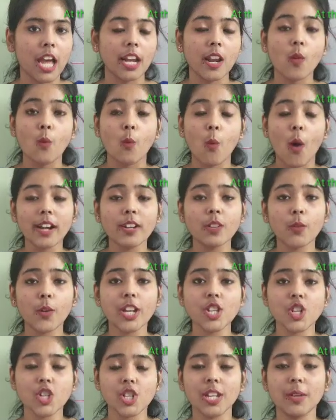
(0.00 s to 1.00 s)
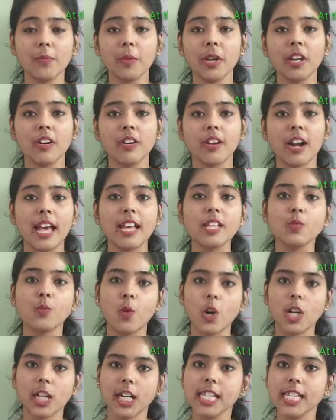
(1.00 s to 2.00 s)
Now one question may arise,
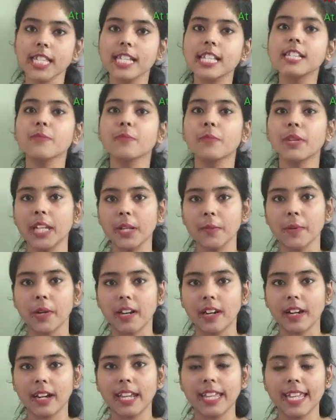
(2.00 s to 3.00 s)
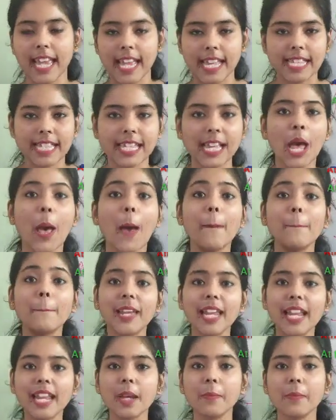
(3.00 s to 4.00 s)
what is this millibar? Yes,
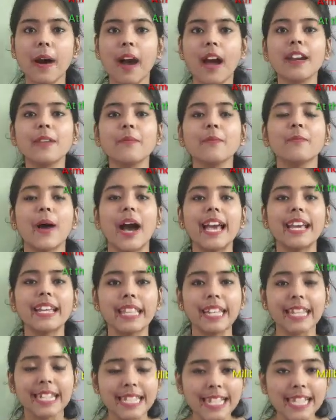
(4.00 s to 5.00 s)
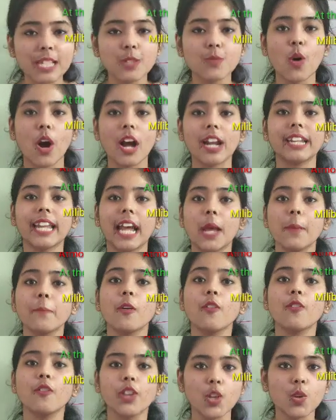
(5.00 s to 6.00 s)
millibar, by it is one
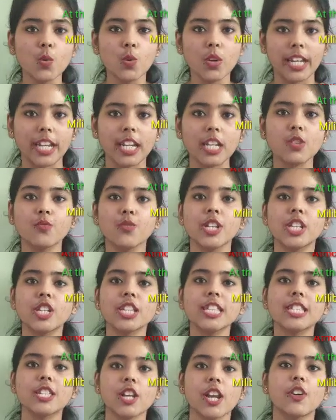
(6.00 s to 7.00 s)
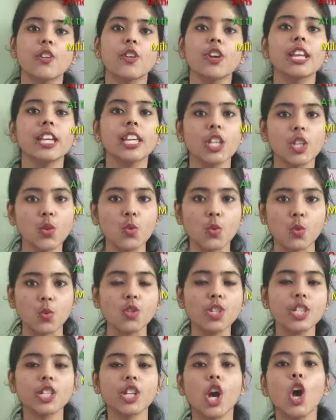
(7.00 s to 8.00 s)
type of unit which is generally
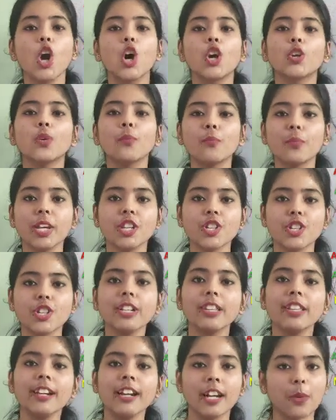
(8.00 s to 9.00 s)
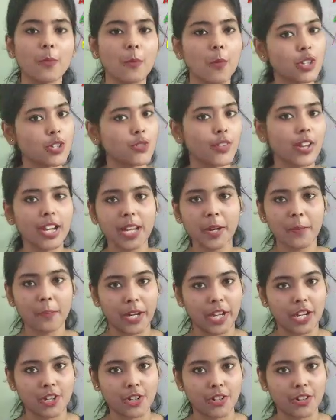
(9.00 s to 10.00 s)
used to measure the atmospheric
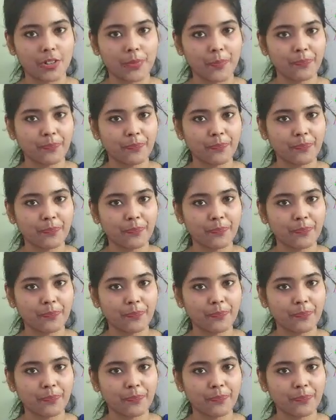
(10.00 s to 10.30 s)
pressure.